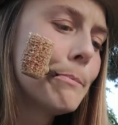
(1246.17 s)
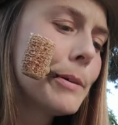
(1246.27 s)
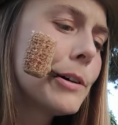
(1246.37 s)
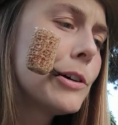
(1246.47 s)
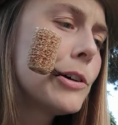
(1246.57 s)

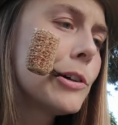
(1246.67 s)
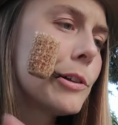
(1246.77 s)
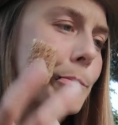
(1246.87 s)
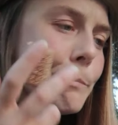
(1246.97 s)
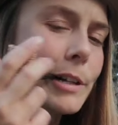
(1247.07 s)

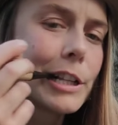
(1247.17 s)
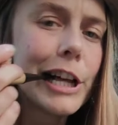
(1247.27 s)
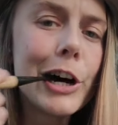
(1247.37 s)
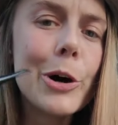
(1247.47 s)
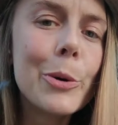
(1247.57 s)
Bull.
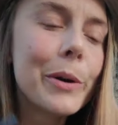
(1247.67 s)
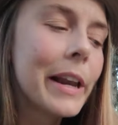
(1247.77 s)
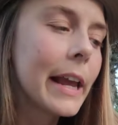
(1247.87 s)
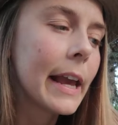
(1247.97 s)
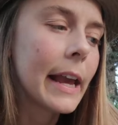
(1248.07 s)

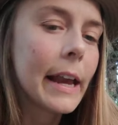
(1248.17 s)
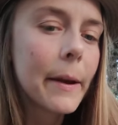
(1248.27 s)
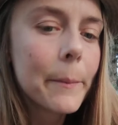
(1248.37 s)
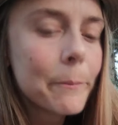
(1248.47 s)
Baloney.